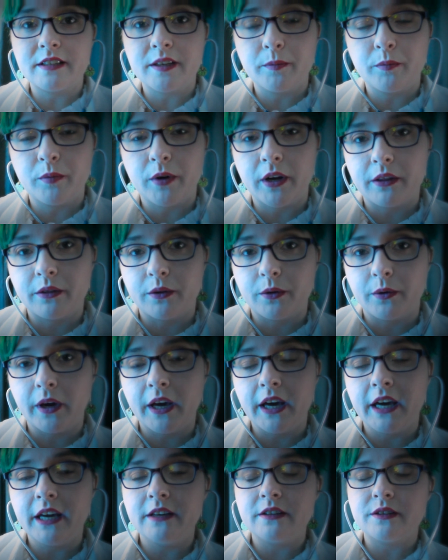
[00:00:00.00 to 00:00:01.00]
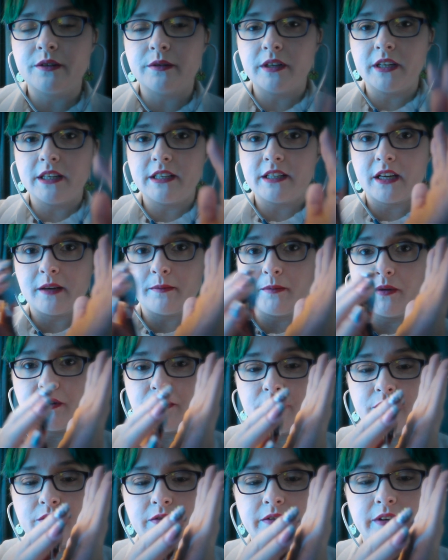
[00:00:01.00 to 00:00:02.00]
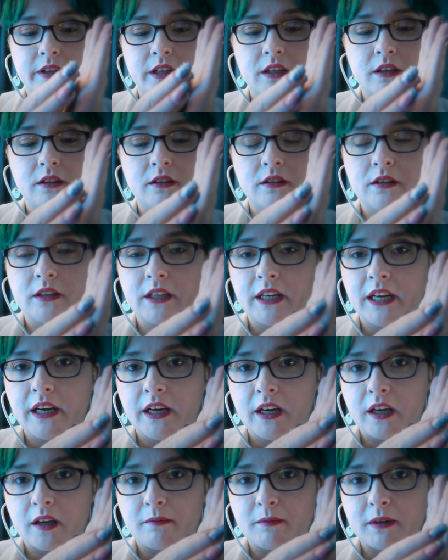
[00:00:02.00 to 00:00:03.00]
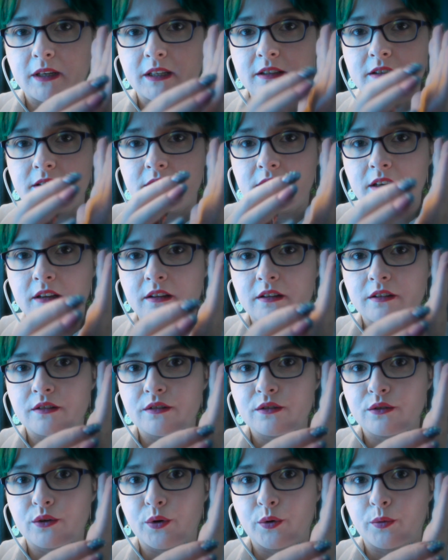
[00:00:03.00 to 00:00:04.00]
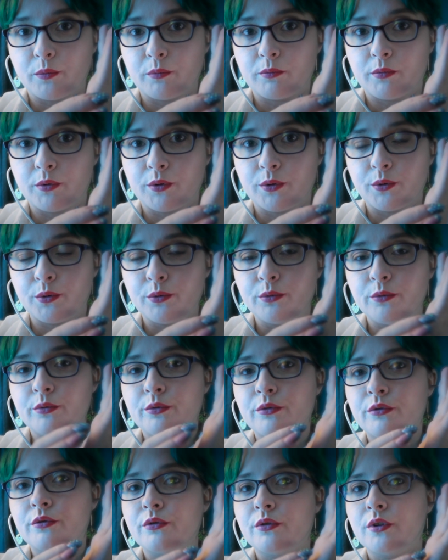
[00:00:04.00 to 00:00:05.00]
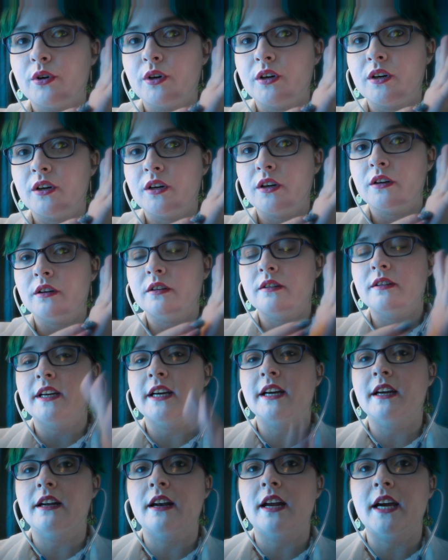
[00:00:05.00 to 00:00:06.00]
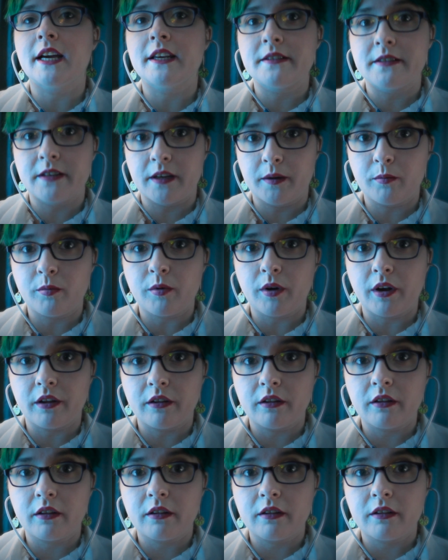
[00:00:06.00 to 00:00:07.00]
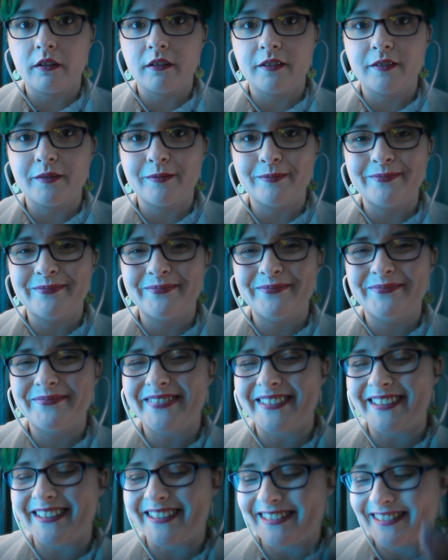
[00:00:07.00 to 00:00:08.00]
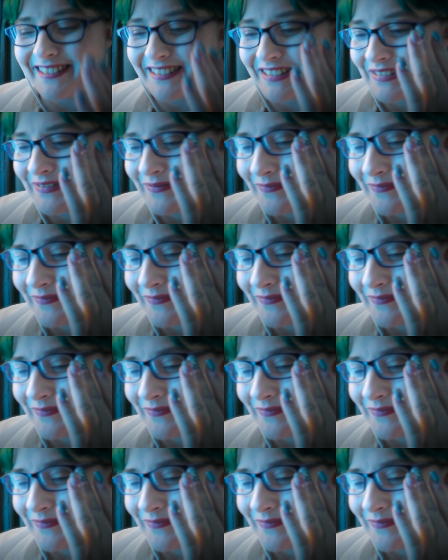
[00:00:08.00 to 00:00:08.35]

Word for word: deep breath, okay? So, anytime you feel my stethoscope move, just take a nice deep breath. Good.